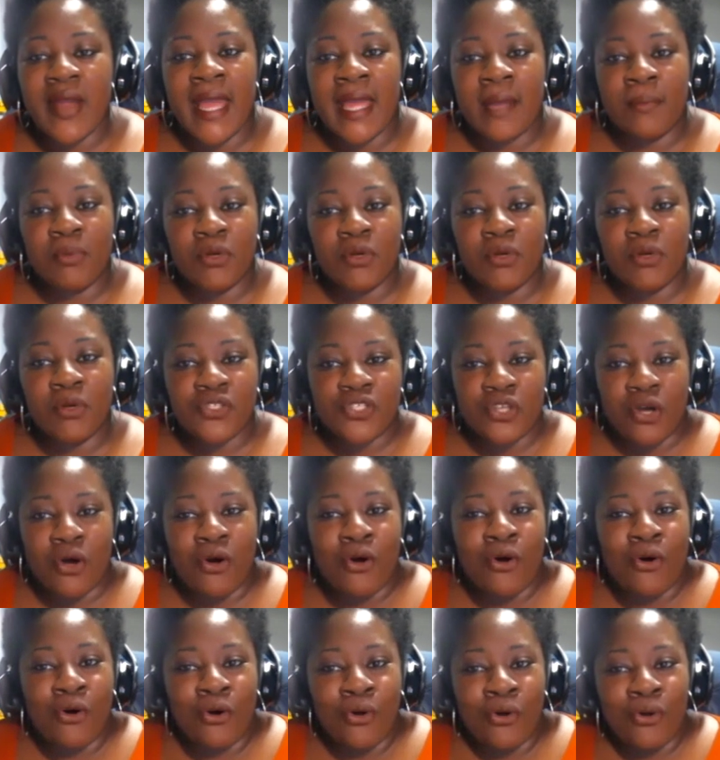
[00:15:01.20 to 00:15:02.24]
able to
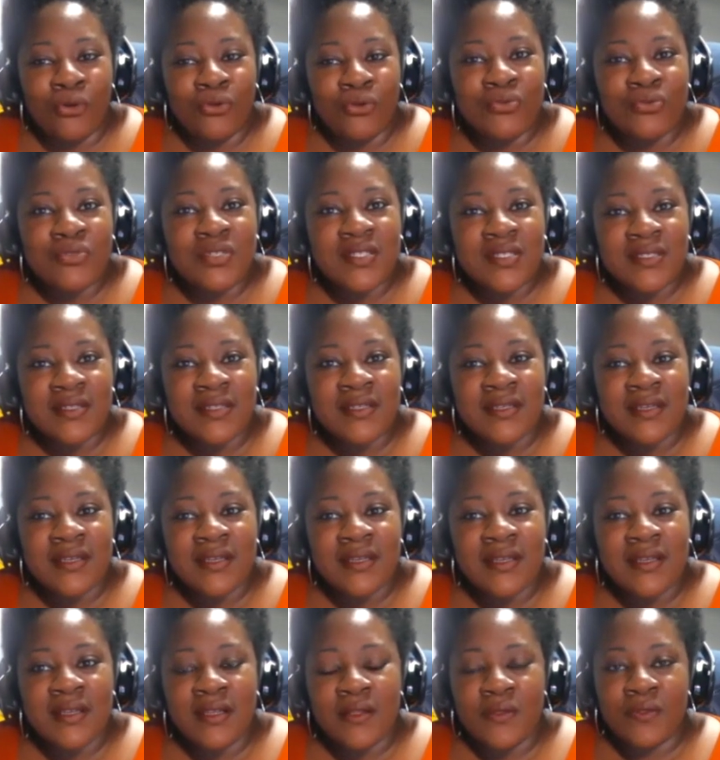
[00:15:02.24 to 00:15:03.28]
hold
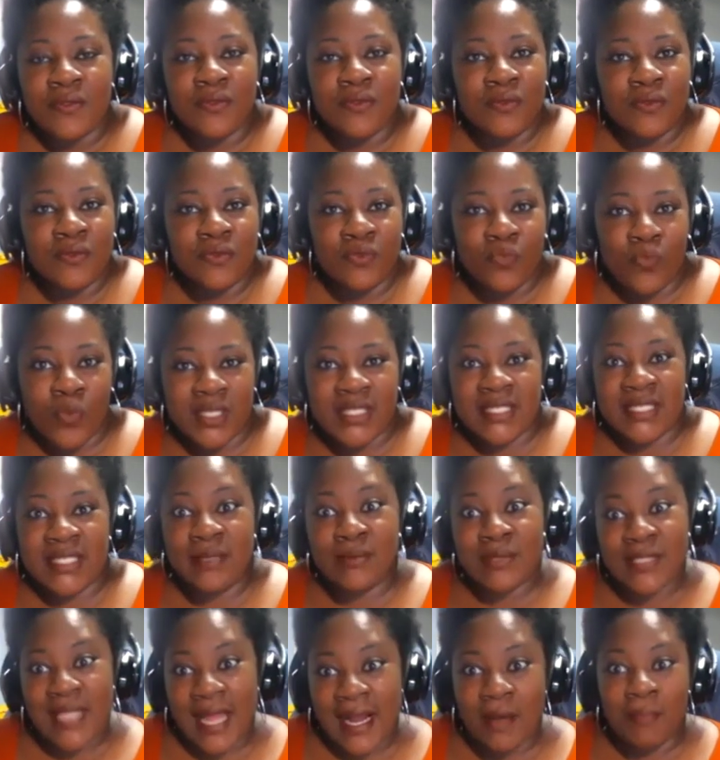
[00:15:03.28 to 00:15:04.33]
what
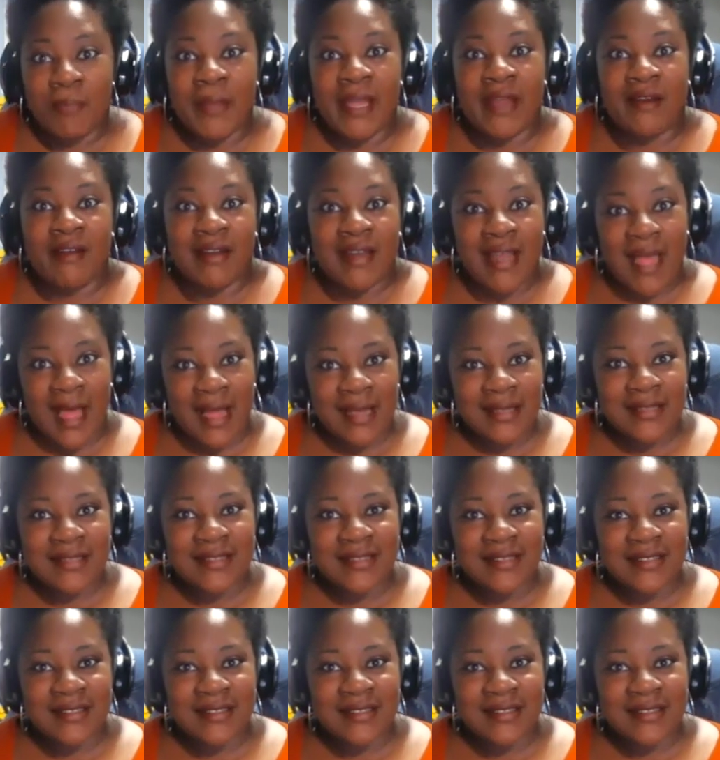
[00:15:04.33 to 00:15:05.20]
seems like a paradox